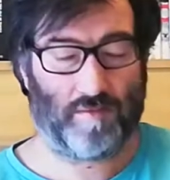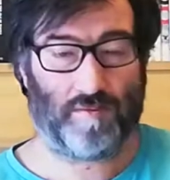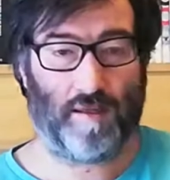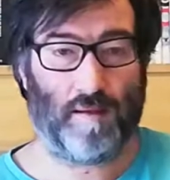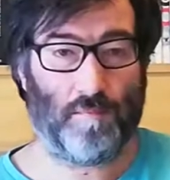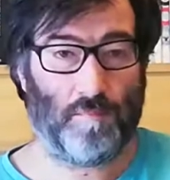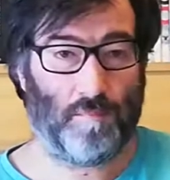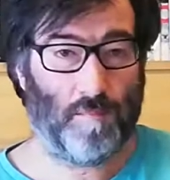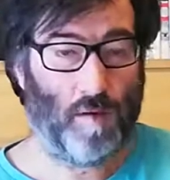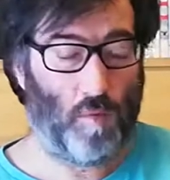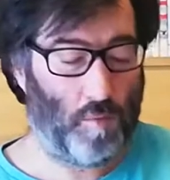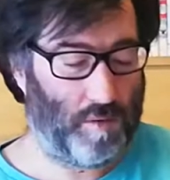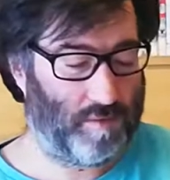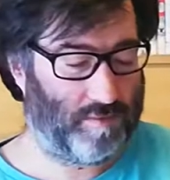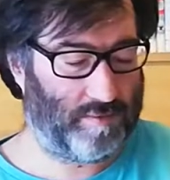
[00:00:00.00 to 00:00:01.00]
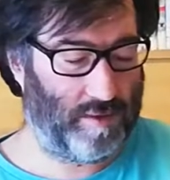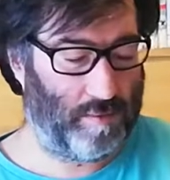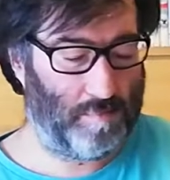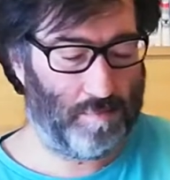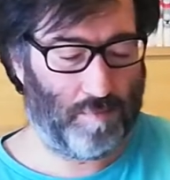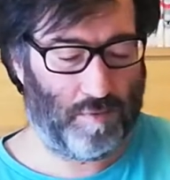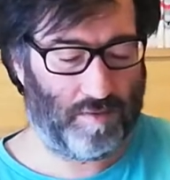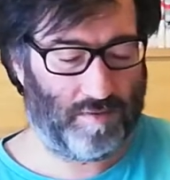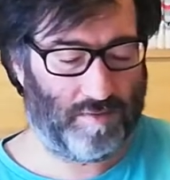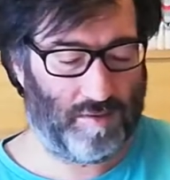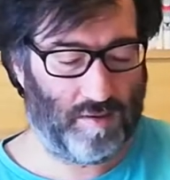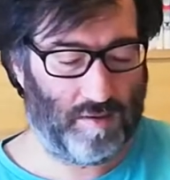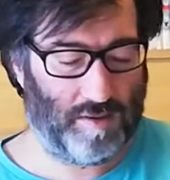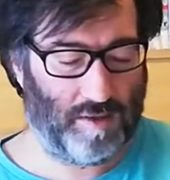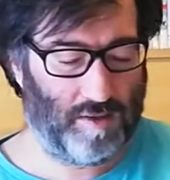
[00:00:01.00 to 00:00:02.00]
some with some
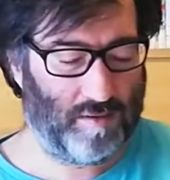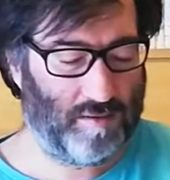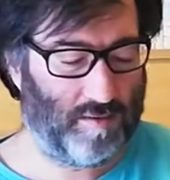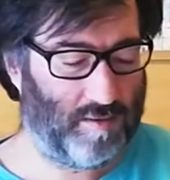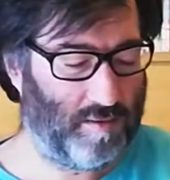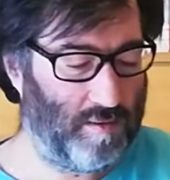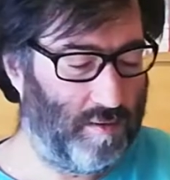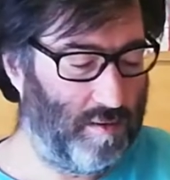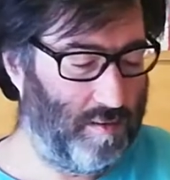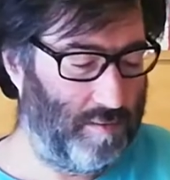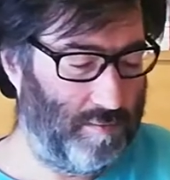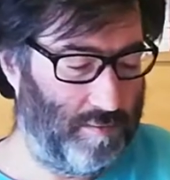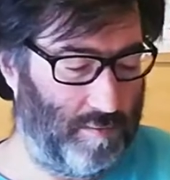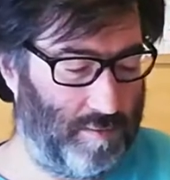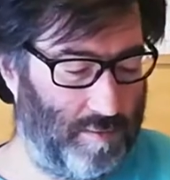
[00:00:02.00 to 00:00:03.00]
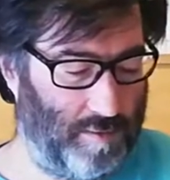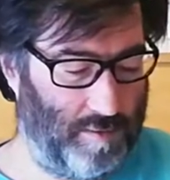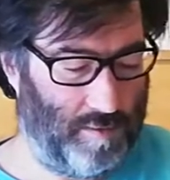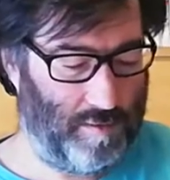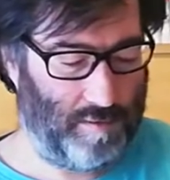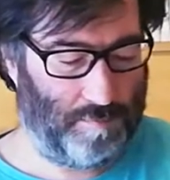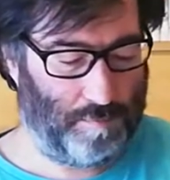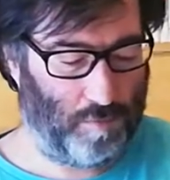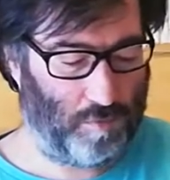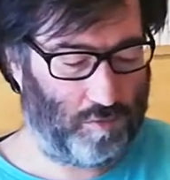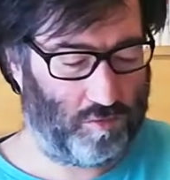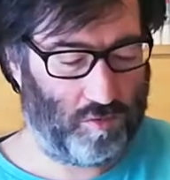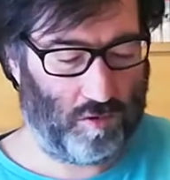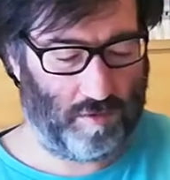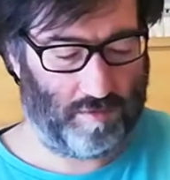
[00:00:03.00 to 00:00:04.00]
Brazilians uh,
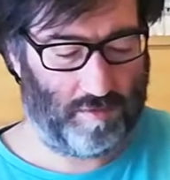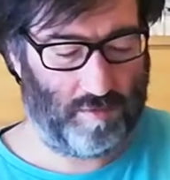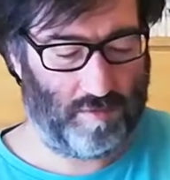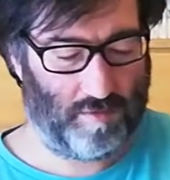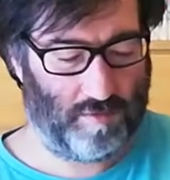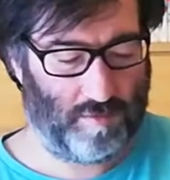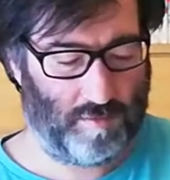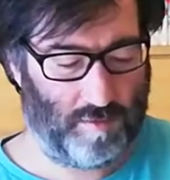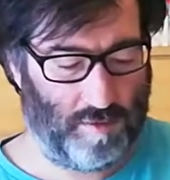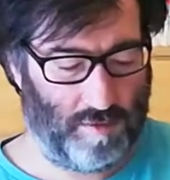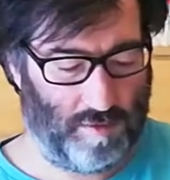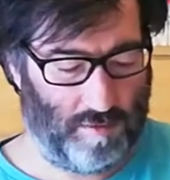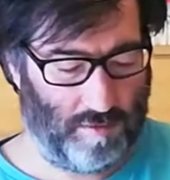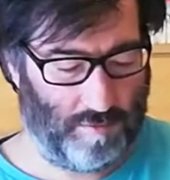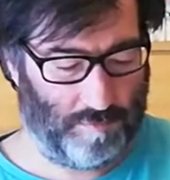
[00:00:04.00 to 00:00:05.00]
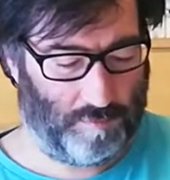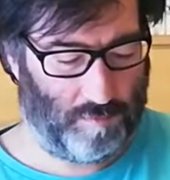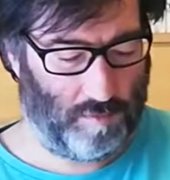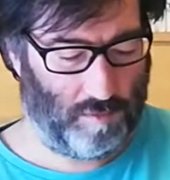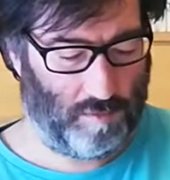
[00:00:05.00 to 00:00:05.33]
postcrossers here